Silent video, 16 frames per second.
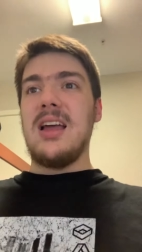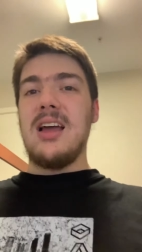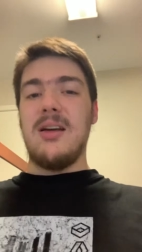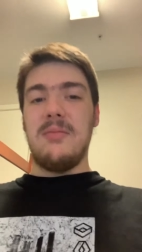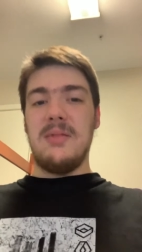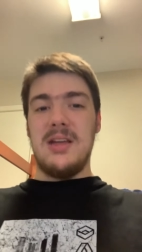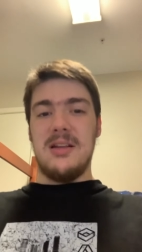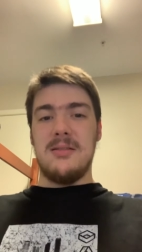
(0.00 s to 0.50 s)
I
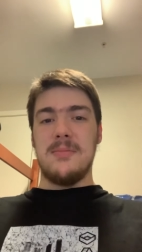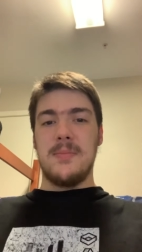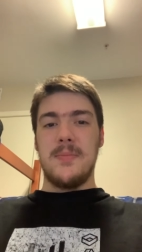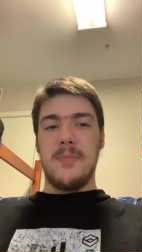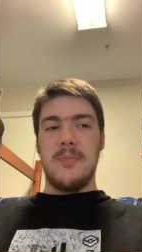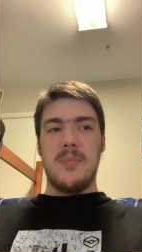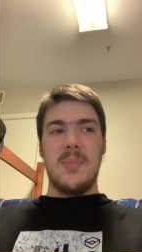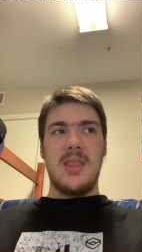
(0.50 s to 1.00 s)
mean,
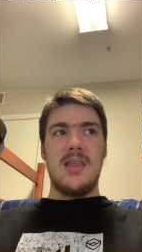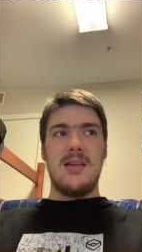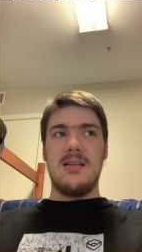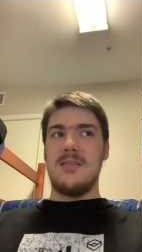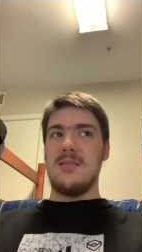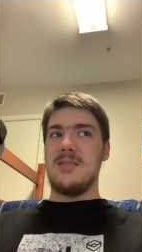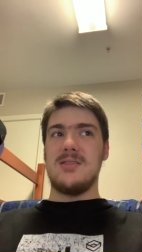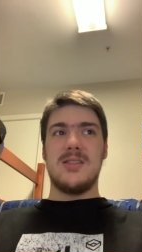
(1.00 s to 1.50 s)
you
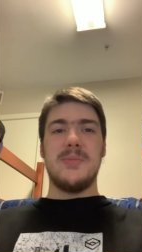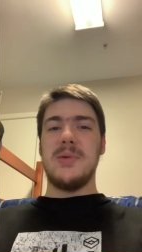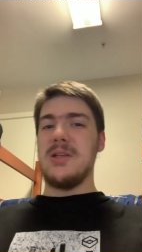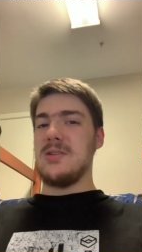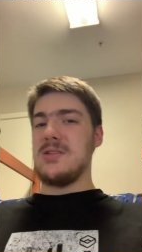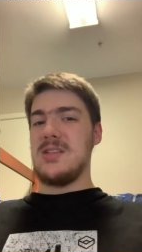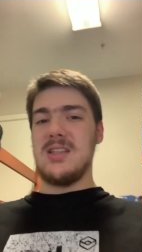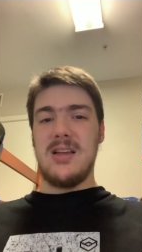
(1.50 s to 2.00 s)
know, there's some
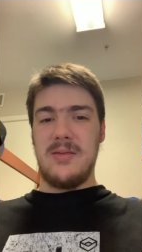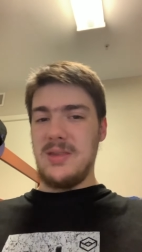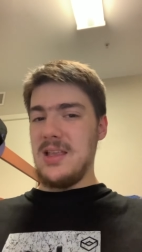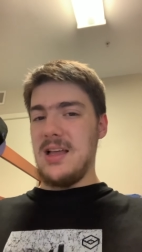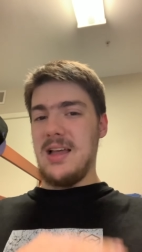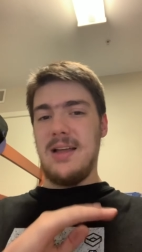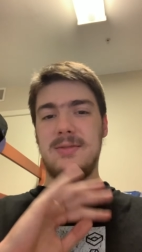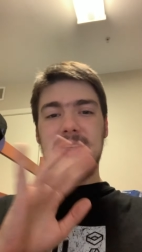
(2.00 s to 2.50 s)
other stuff
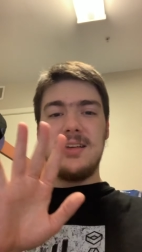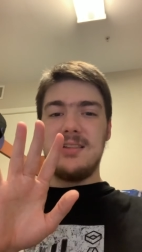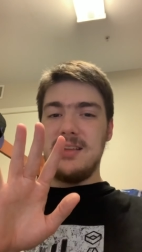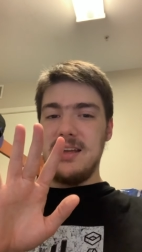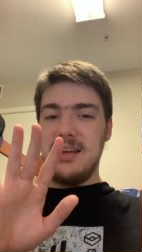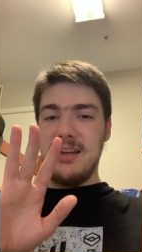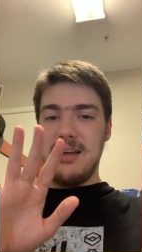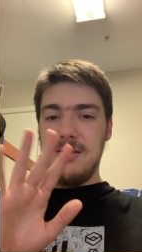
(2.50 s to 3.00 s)
they'll have to
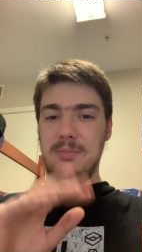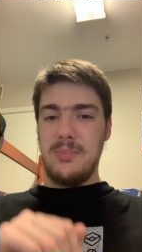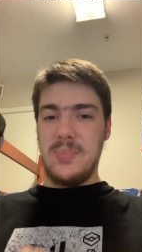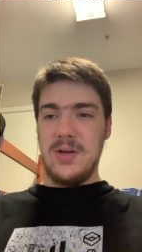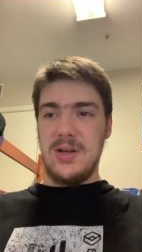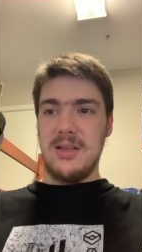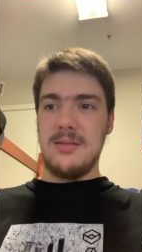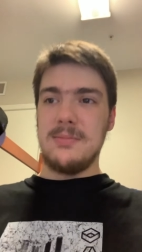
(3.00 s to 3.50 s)
clean up,
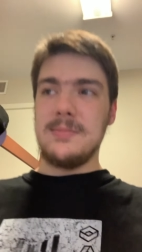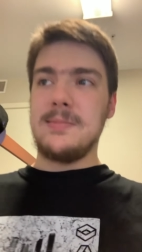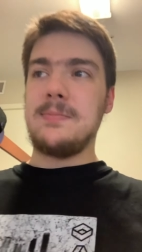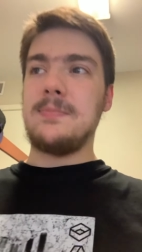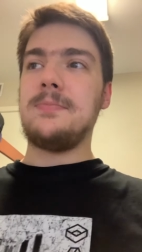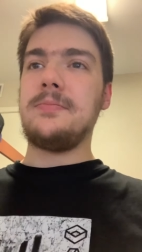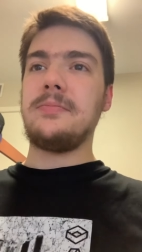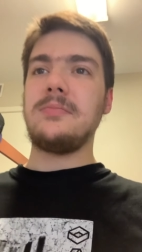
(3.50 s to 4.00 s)
but
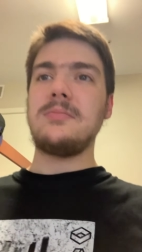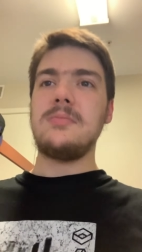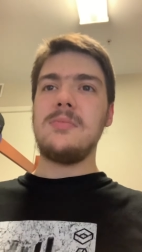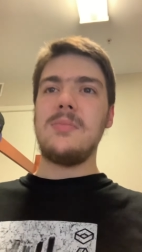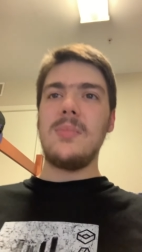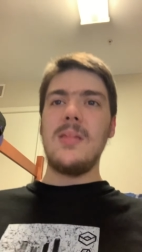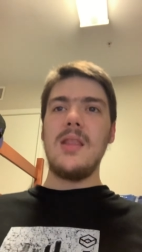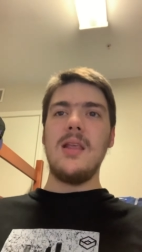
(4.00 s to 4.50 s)

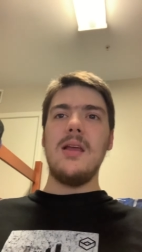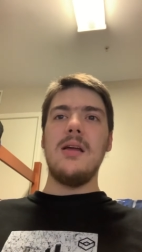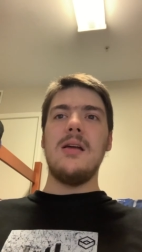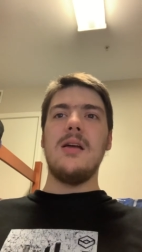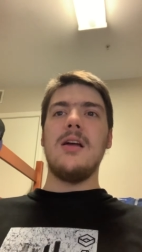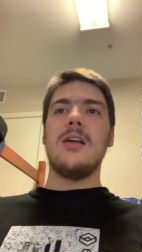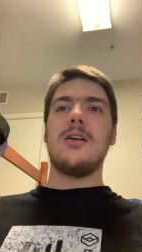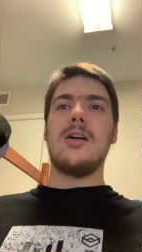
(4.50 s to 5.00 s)

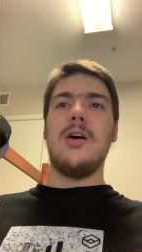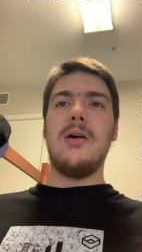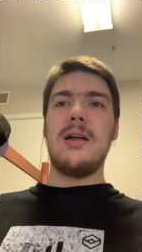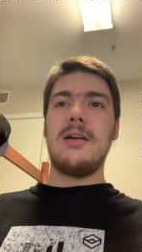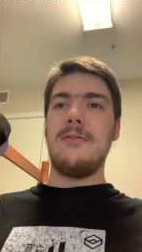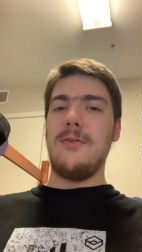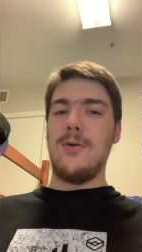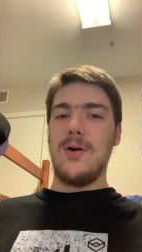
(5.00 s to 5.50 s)

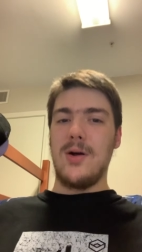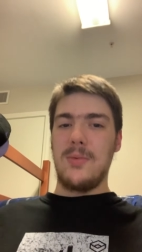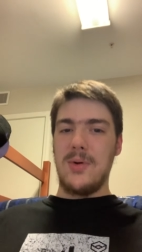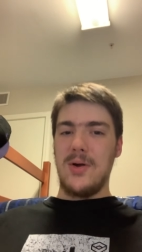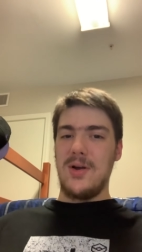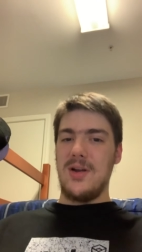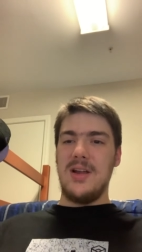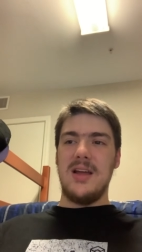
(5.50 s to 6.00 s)
going
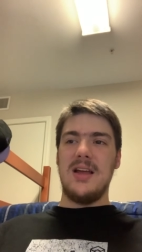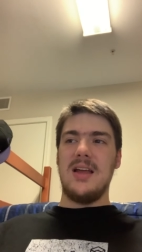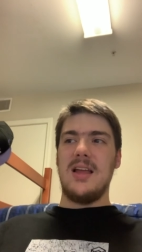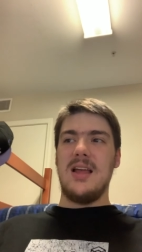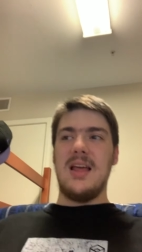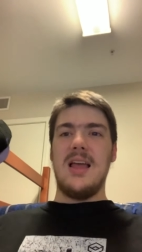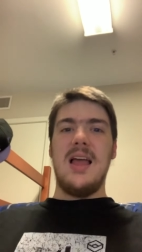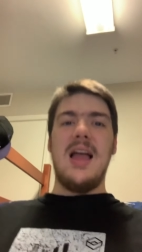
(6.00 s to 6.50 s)
forward,
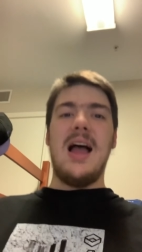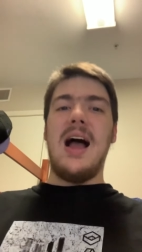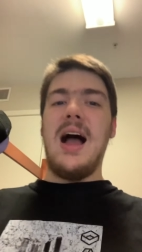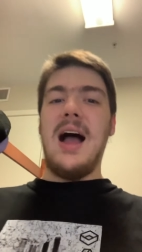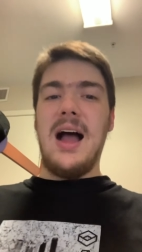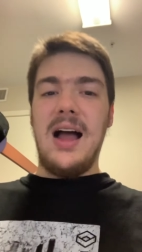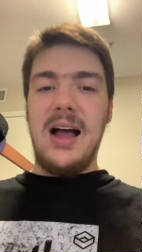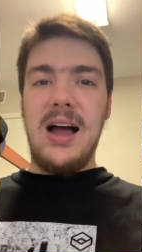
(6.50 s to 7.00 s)

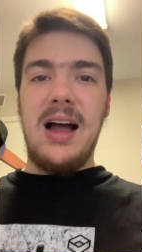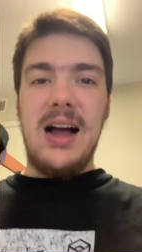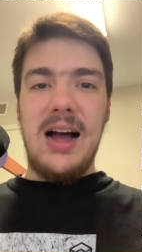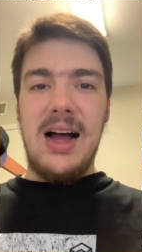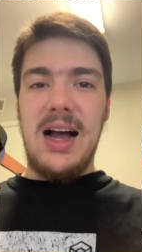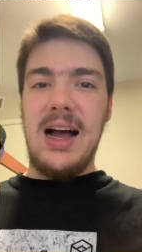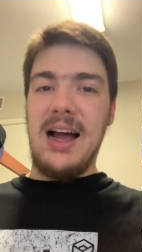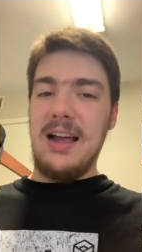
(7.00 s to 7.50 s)

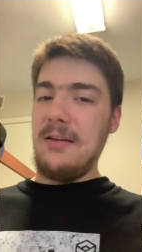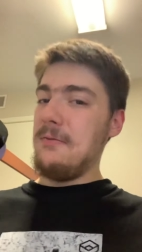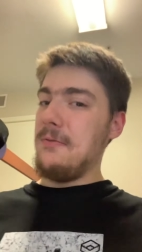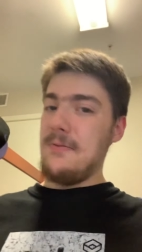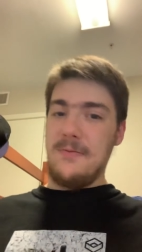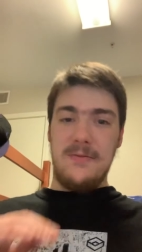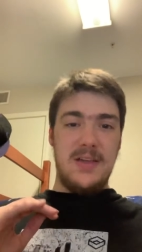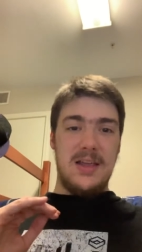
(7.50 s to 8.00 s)
I
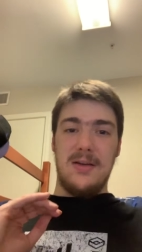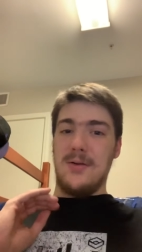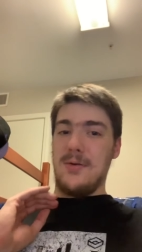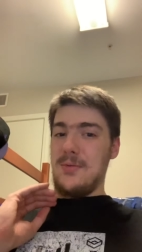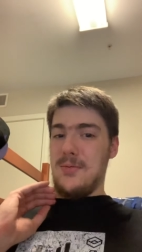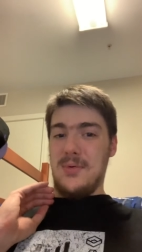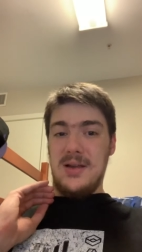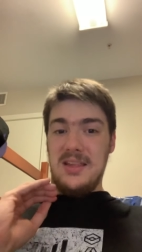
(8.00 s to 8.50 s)
feel
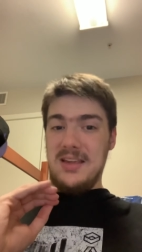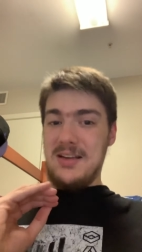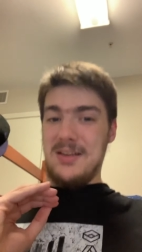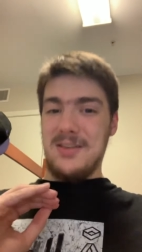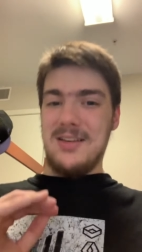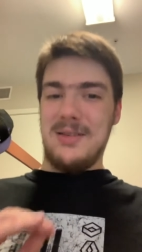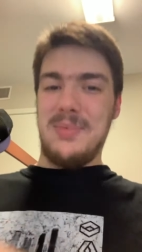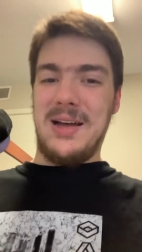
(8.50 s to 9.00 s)
really
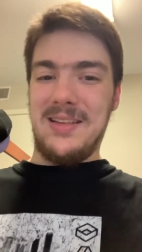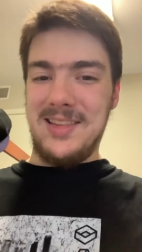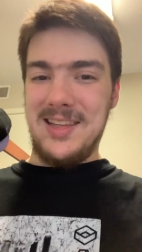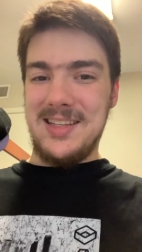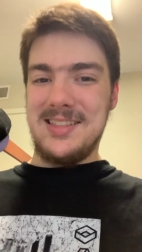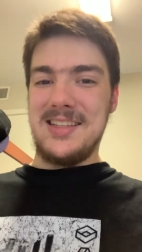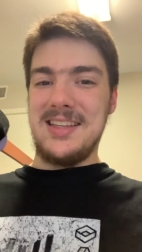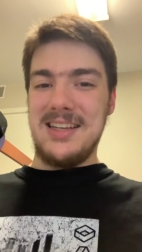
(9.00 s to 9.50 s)
good about
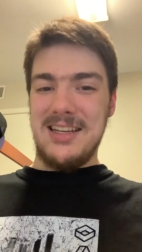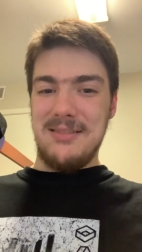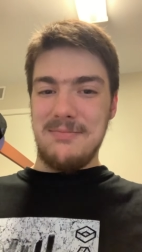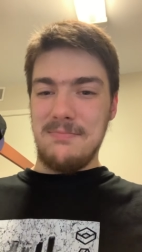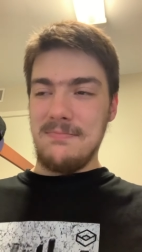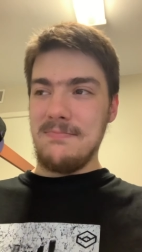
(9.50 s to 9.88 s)
this team.